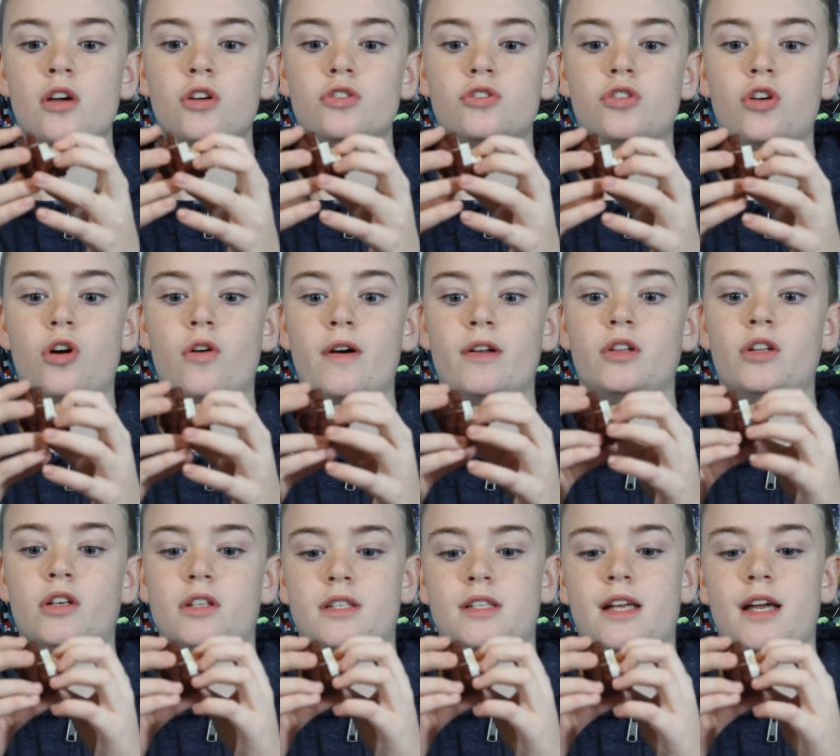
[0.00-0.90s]
So it
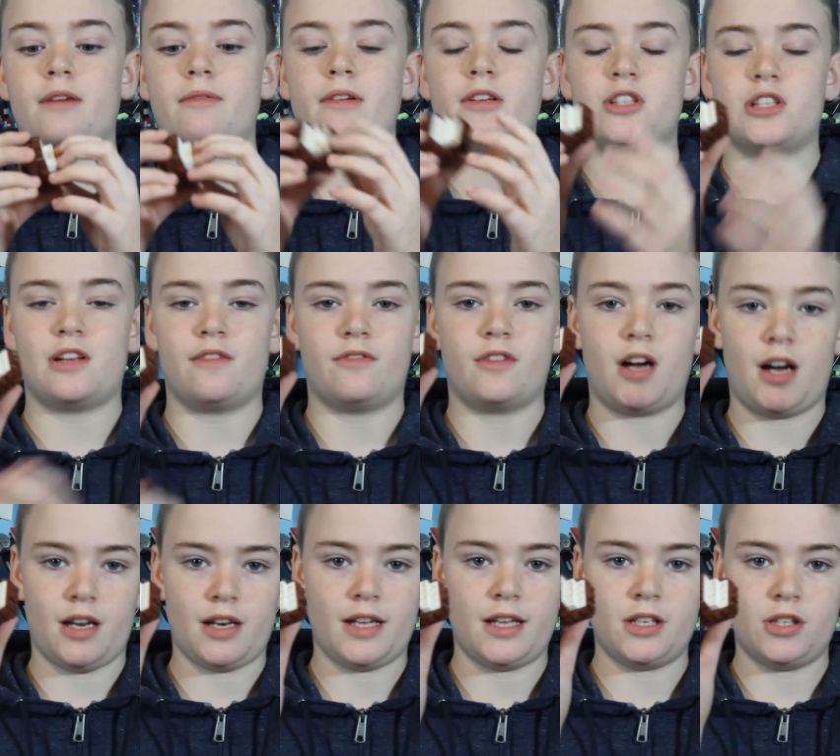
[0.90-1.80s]
looks like we just have
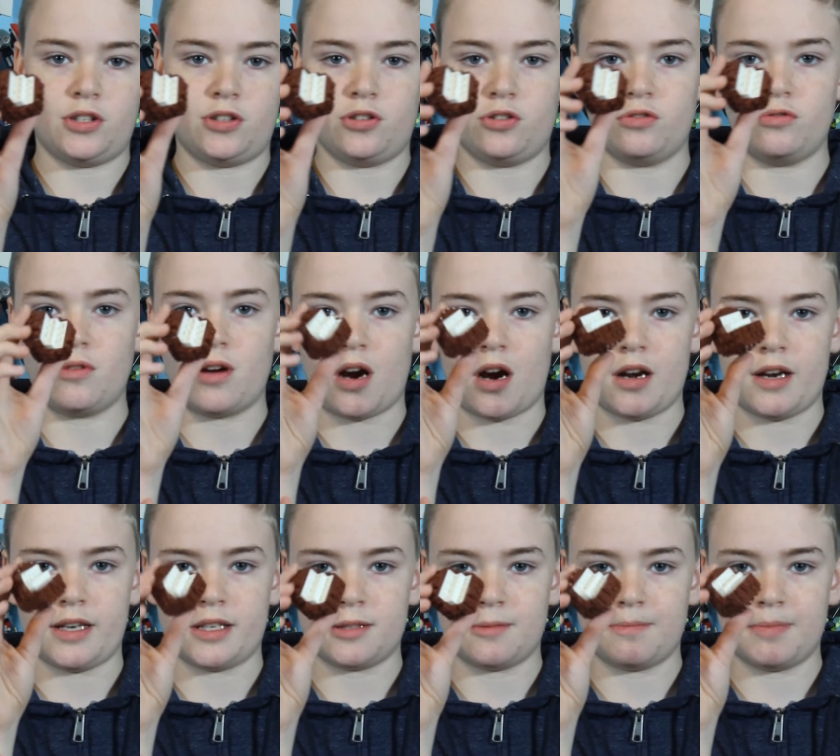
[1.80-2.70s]
cut into our
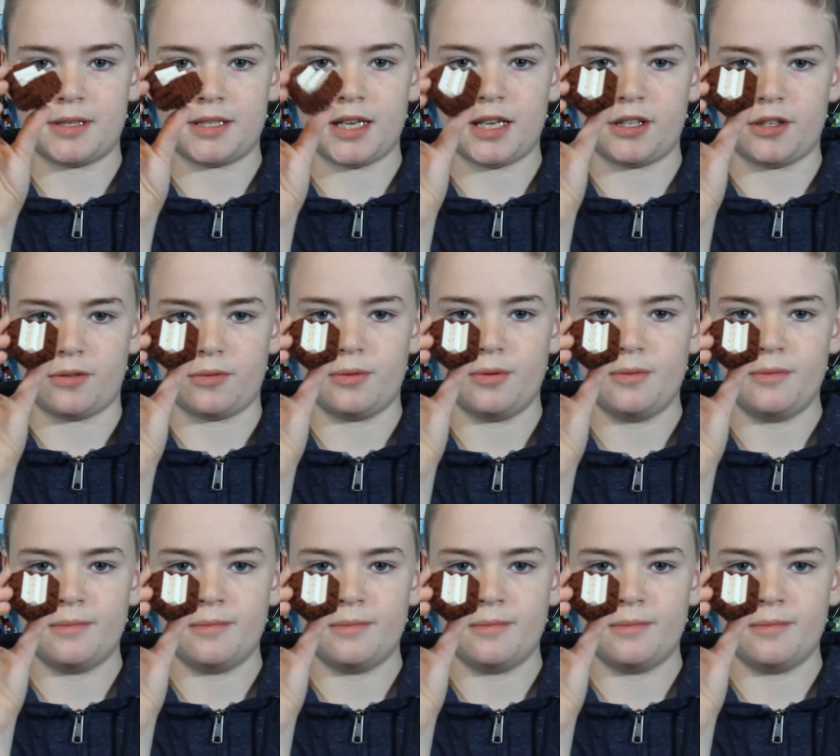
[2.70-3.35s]
little potato.